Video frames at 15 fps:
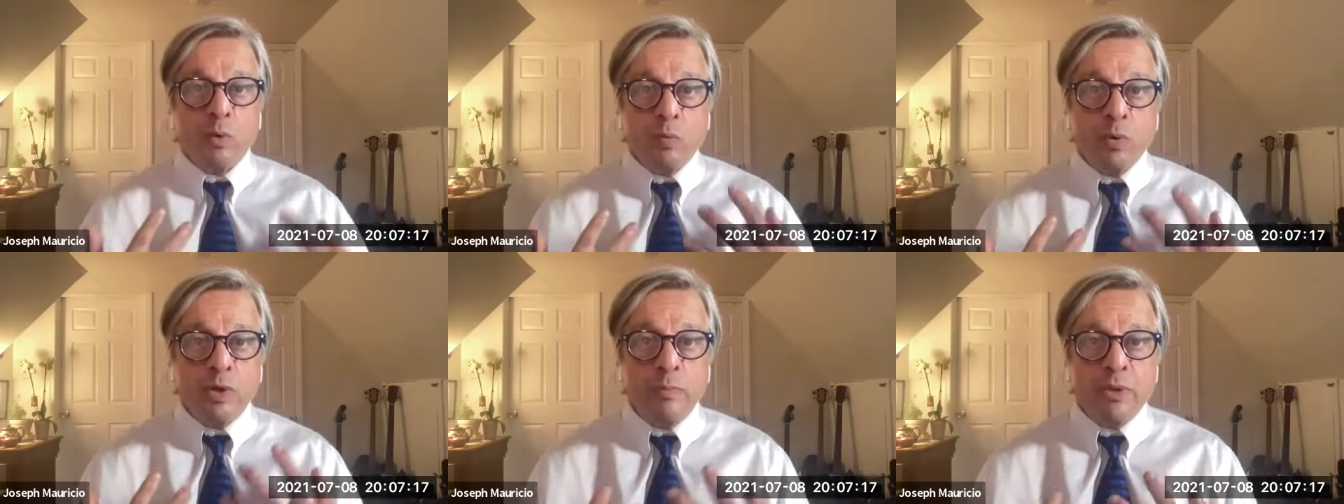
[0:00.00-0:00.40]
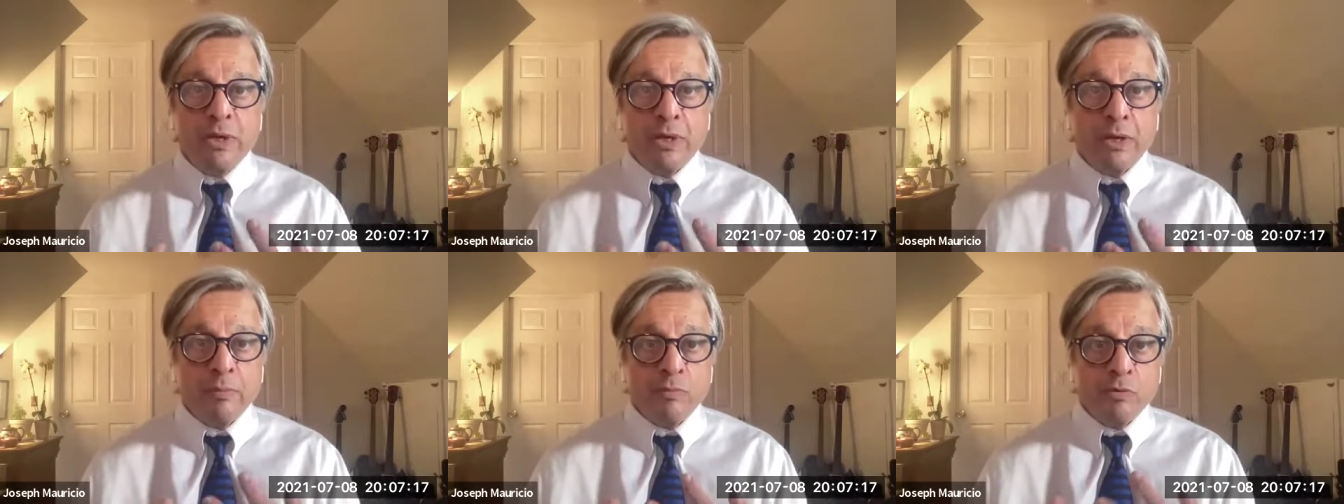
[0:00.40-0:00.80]
when we
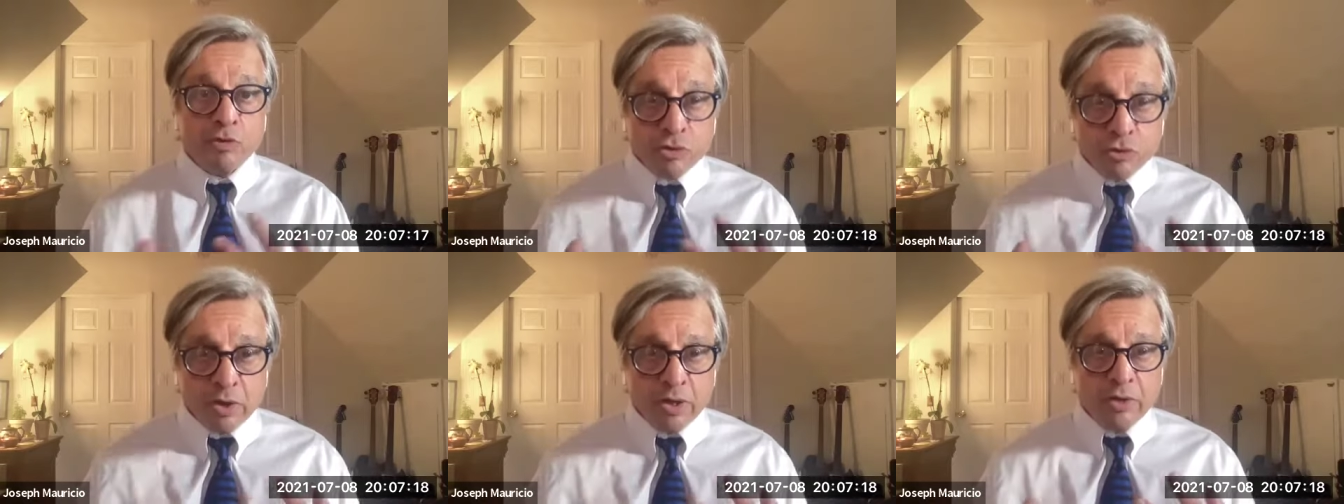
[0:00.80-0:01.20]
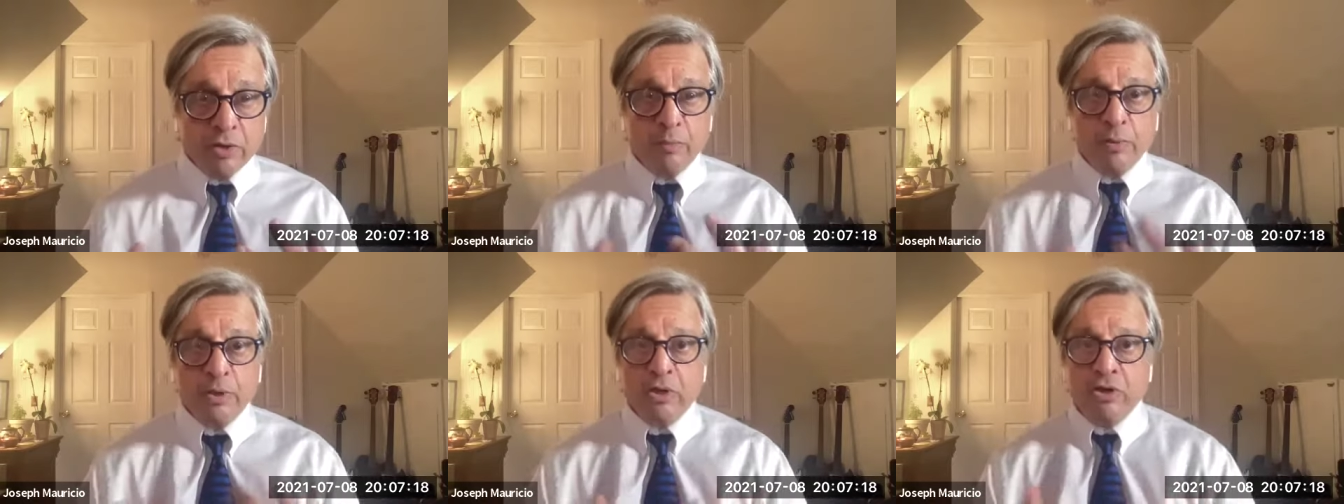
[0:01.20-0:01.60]
become
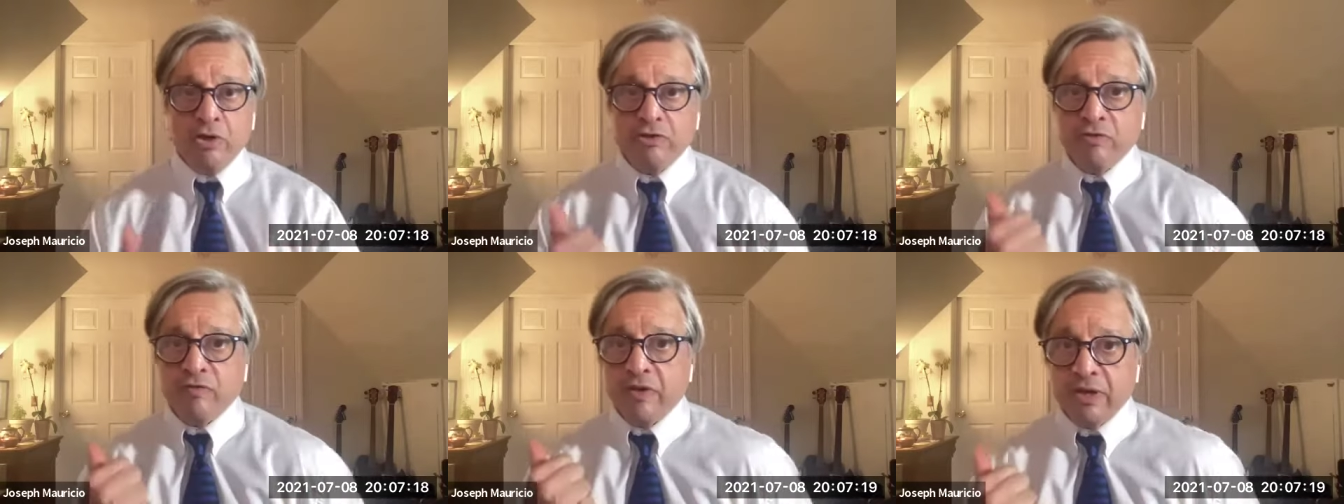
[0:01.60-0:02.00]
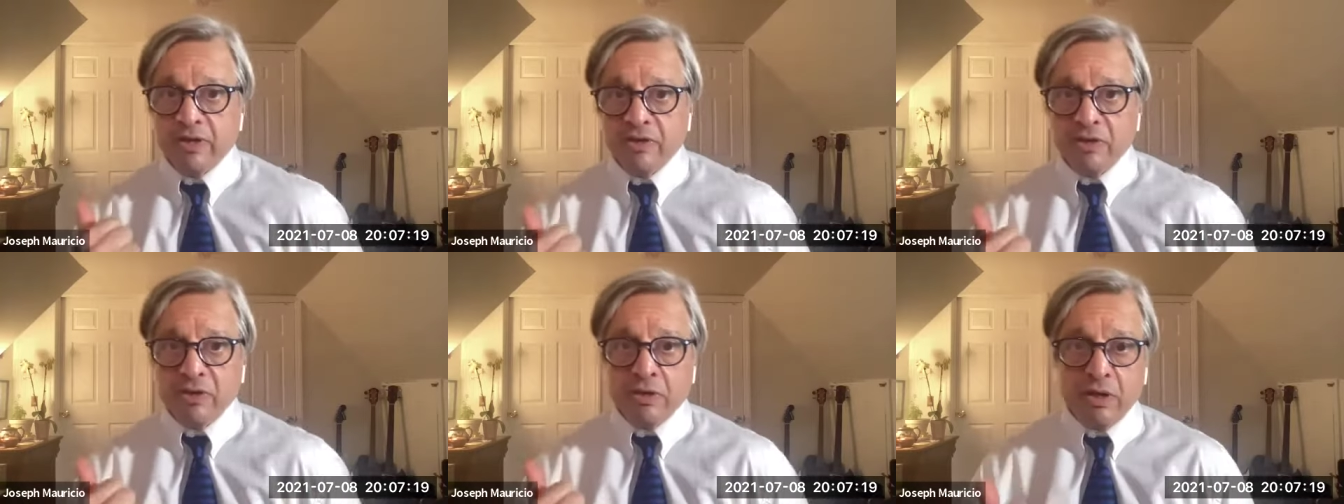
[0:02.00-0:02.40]
triggered because of
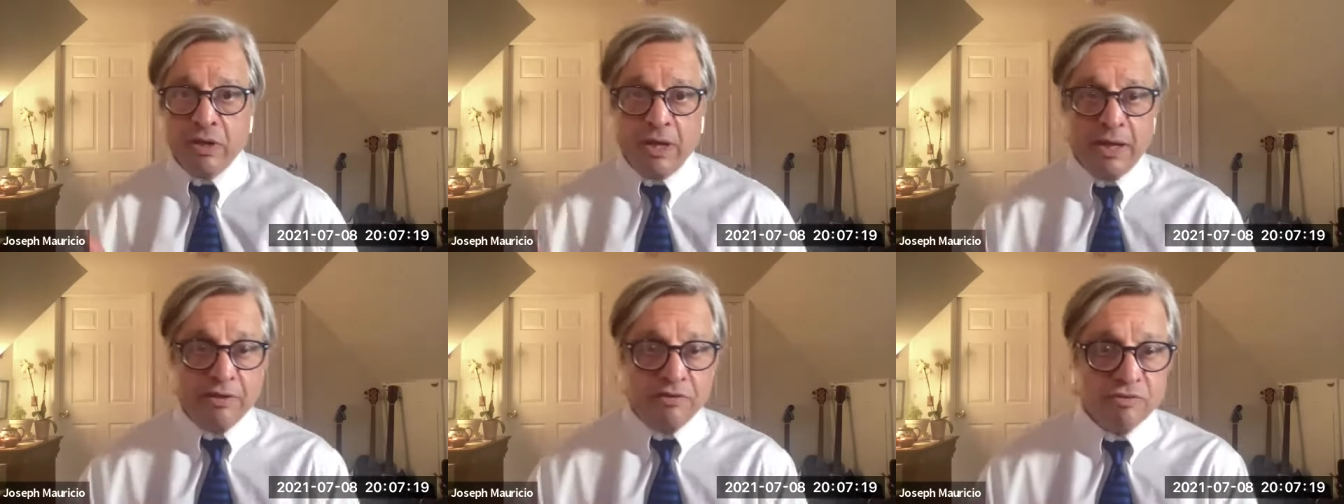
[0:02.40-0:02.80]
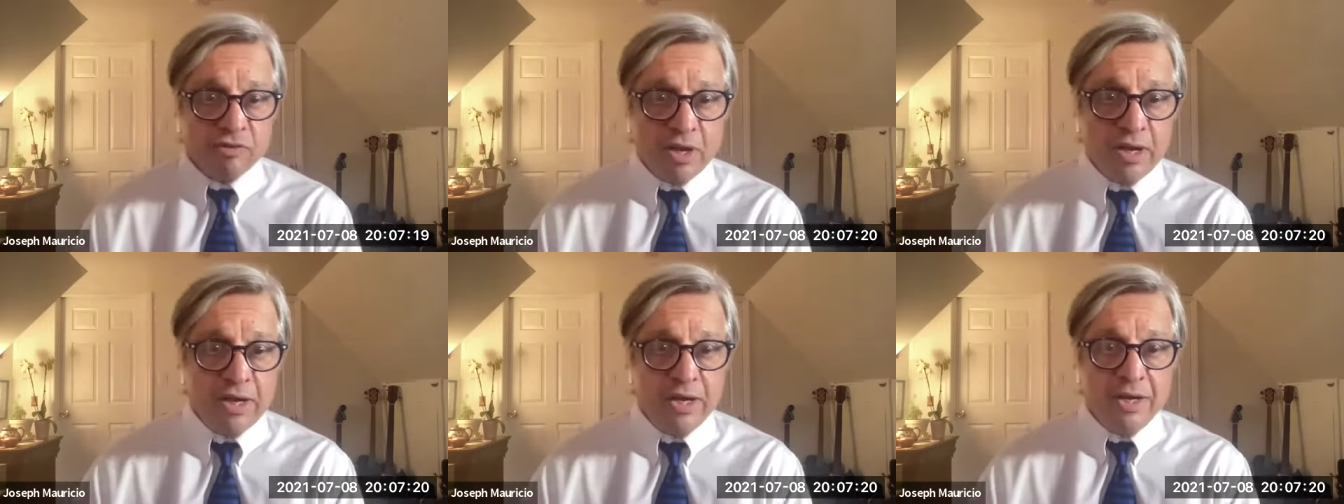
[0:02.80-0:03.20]

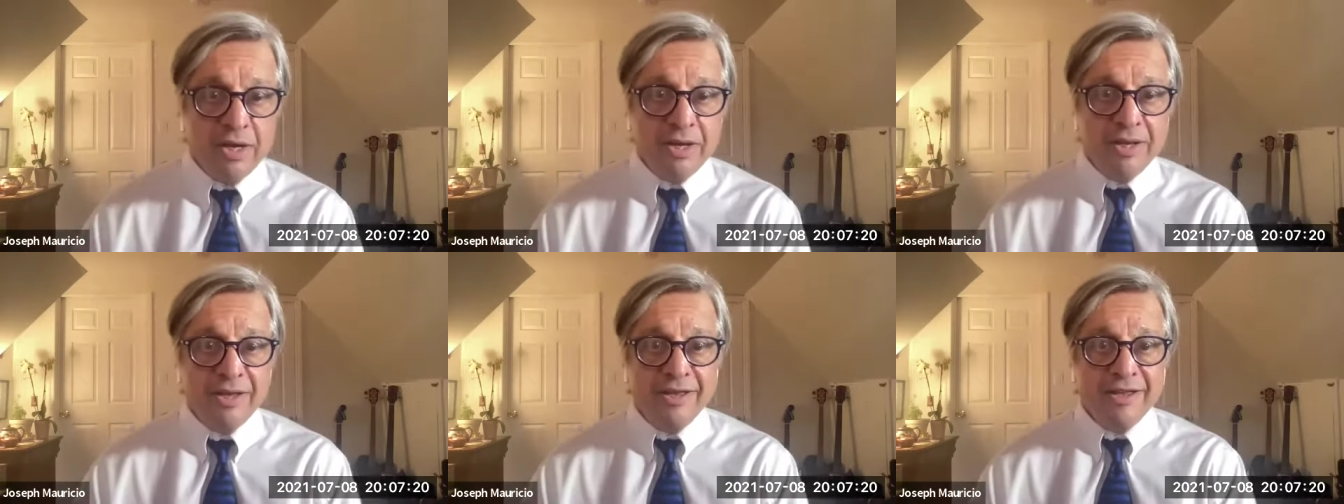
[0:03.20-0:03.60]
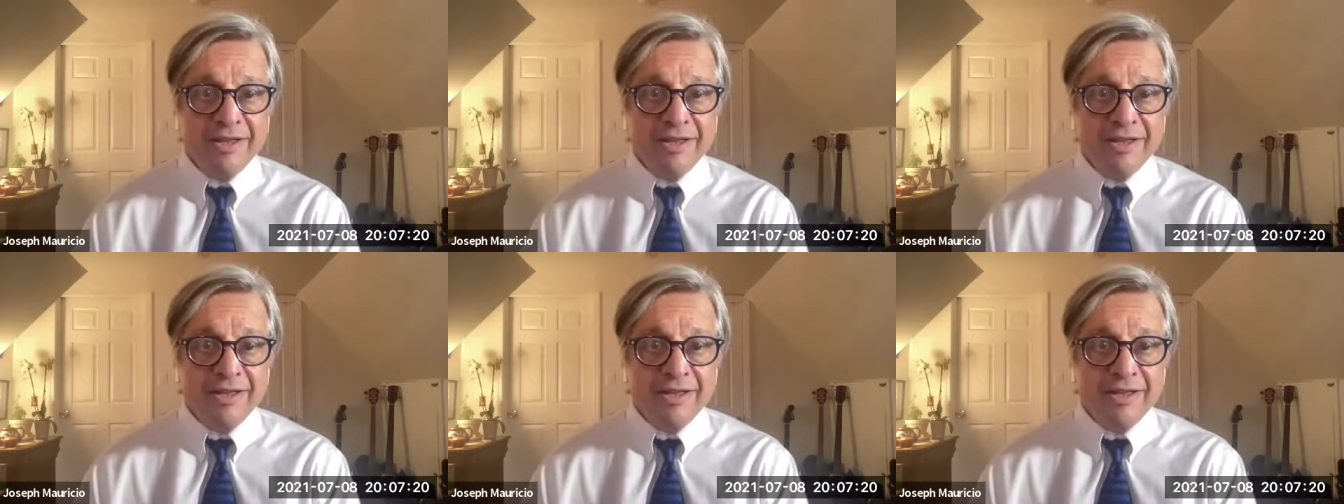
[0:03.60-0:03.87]
anxiety,